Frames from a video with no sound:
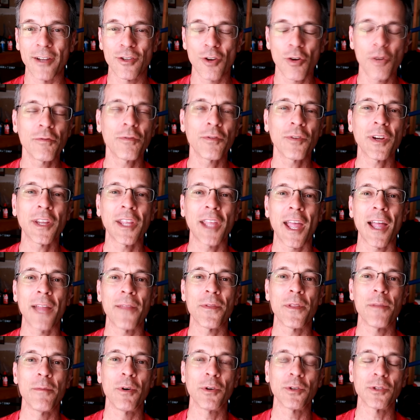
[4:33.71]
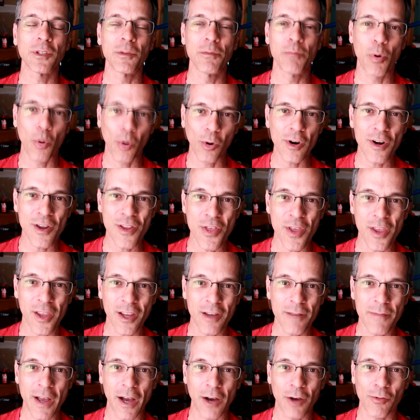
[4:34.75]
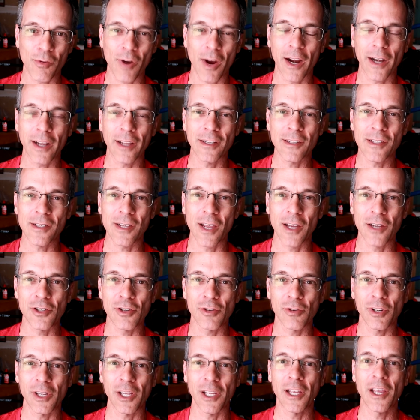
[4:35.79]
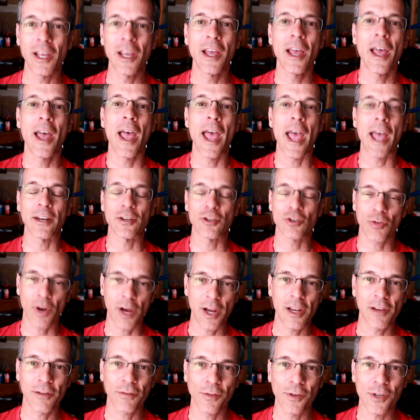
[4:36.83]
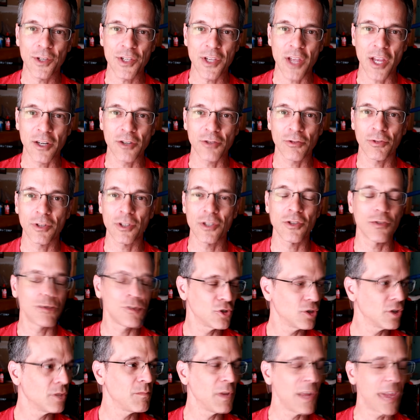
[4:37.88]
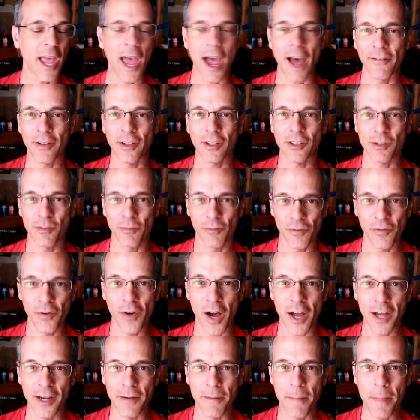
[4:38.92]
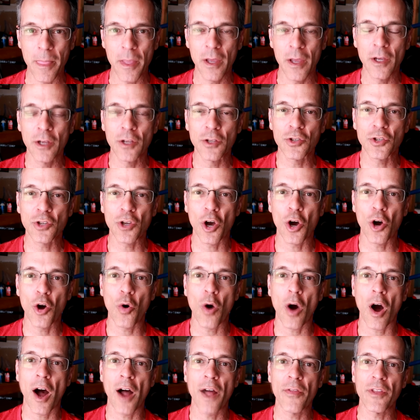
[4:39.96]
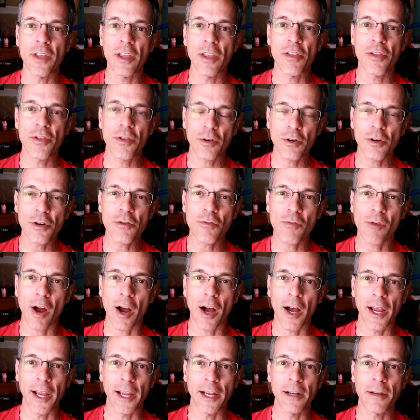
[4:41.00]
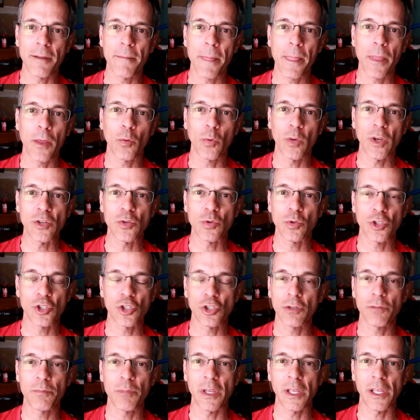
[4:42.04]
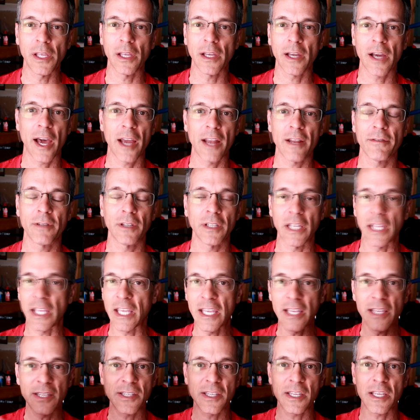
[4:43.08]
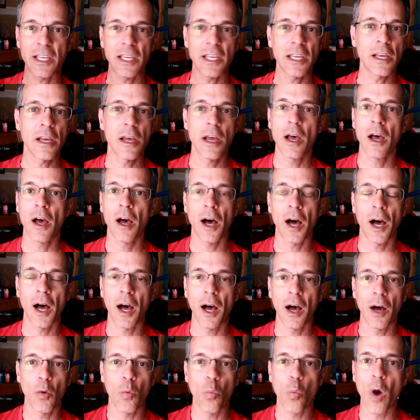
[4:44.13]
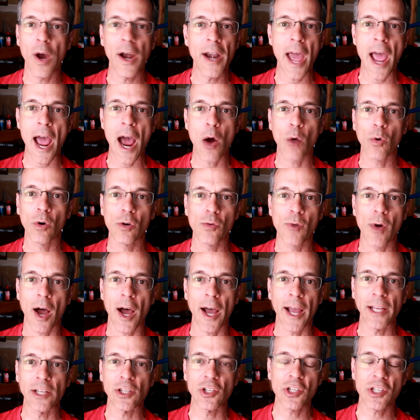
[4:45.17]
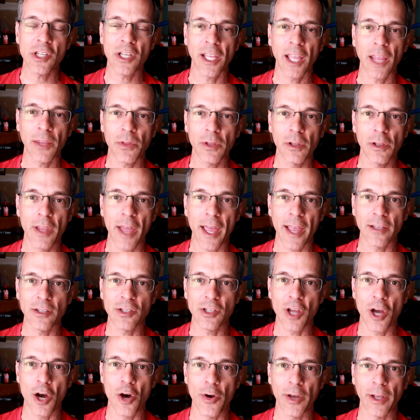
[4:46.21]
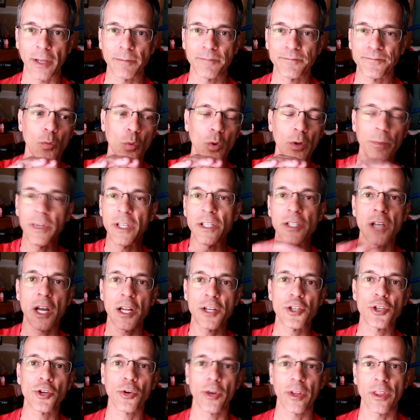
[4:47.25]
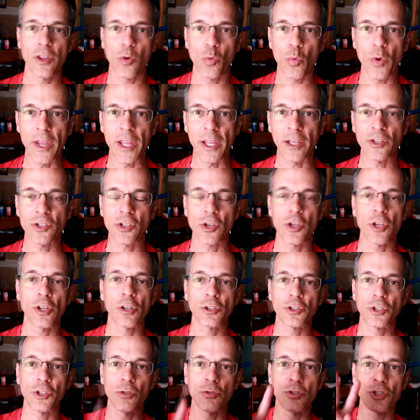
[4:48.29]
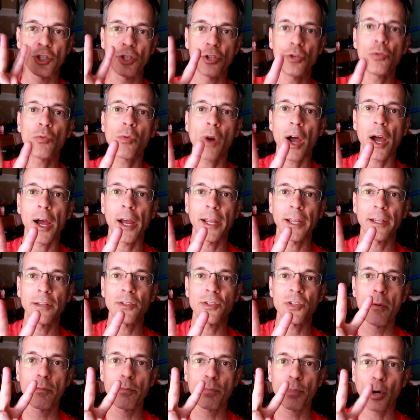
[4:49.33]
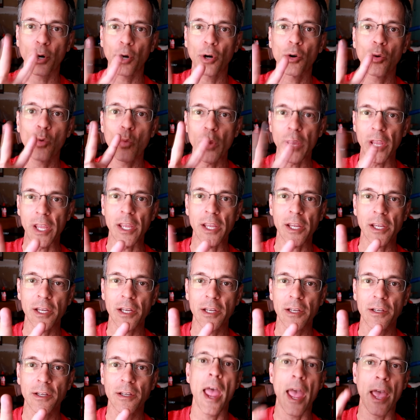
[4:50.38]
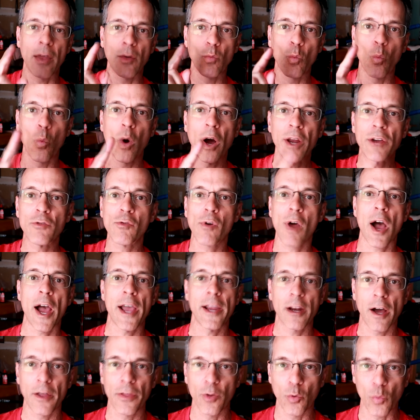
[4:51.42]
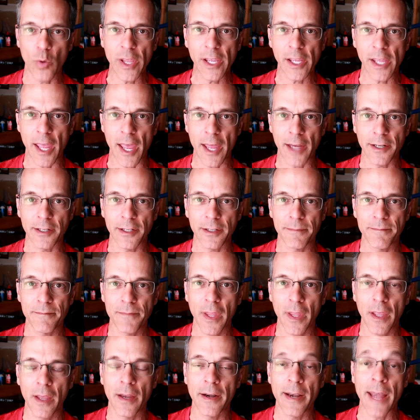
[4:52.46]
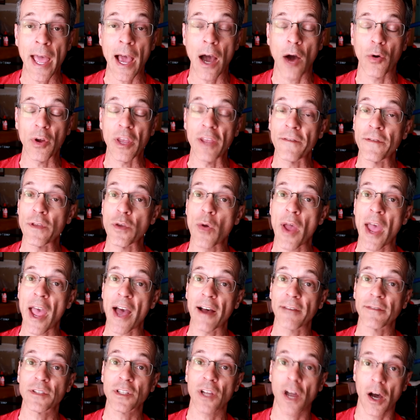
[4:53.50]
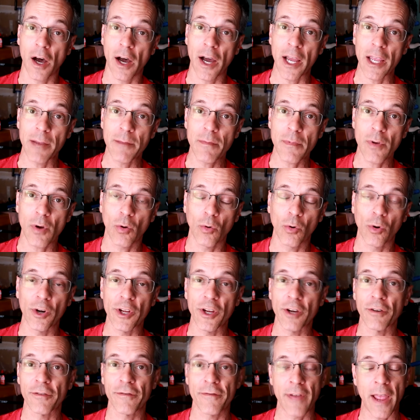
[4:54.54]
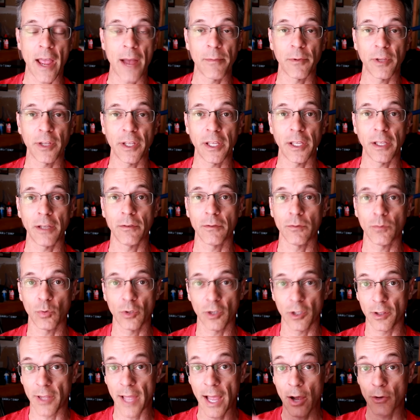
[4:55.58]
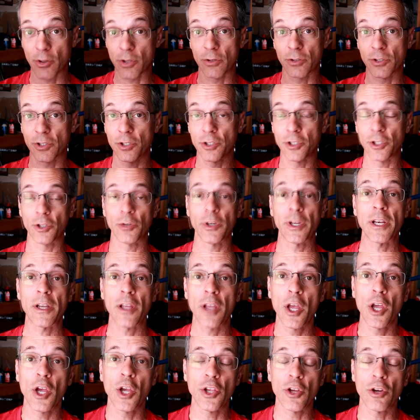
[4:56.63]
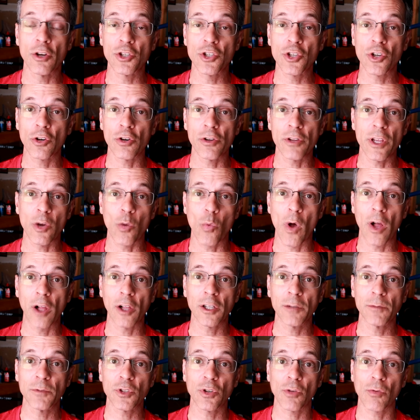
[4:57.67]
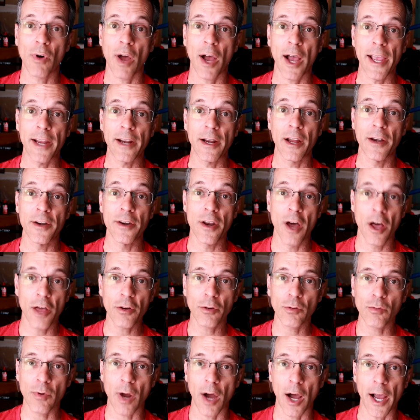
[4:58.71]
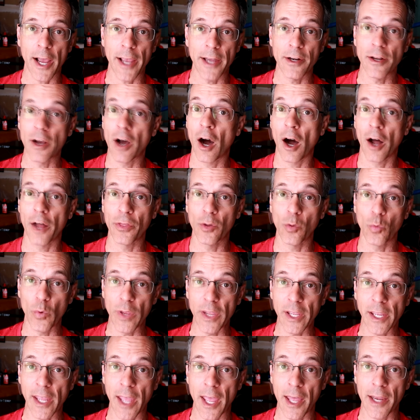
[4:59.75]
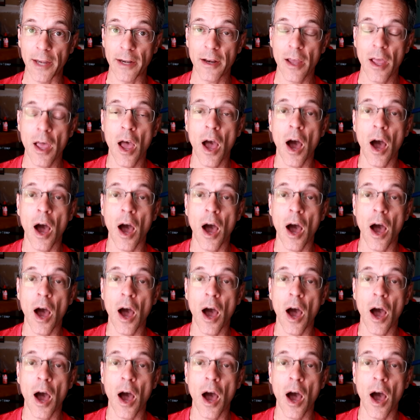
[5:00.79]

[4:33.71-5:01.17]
Don't forget, the most important thing about riding a century and training for a century is you should be having some fun. So on the third ride, which should be kind of an easy 1 hour ride just to get the legs going, will be done during the week. So you'll do 2 rides per week and 1 ride on the weekend. Now, if you have time or your family will allow you to do it, you're certainly welcome to ride another ride on the weekend.